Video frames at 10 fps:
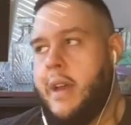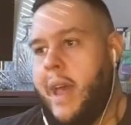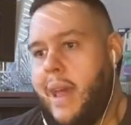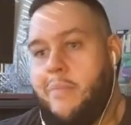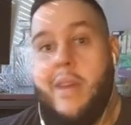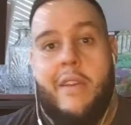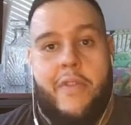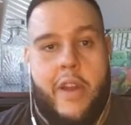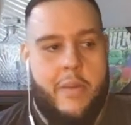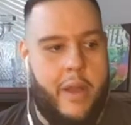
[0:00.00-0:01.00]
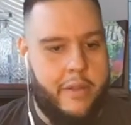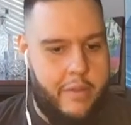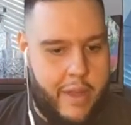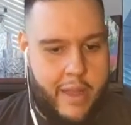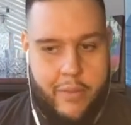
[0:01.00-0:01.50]
and being funny while
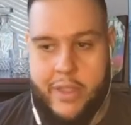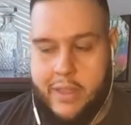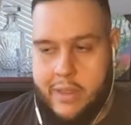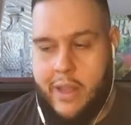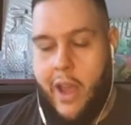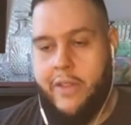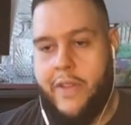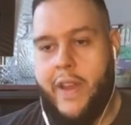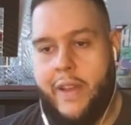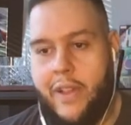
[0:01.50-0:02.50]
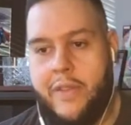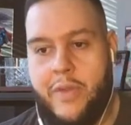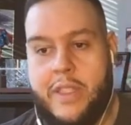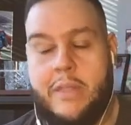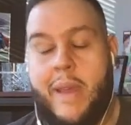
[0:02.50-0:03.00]
doing it, which is the other thing I love,
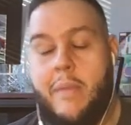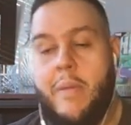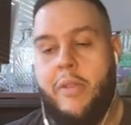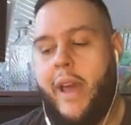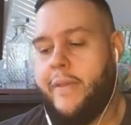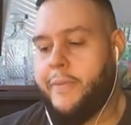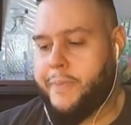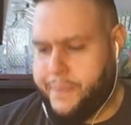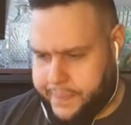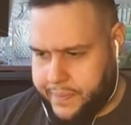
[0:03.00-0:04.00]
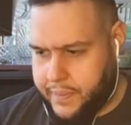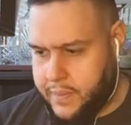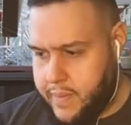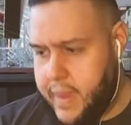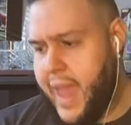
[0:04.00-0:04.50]
which is making people laugh,
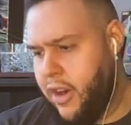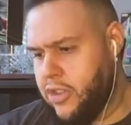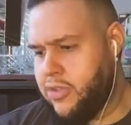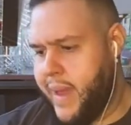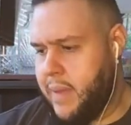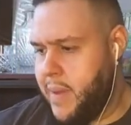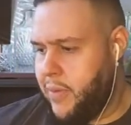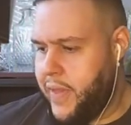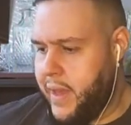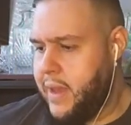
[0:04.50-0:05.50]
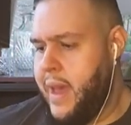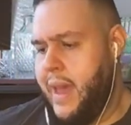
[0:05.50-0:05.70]
and also making people think,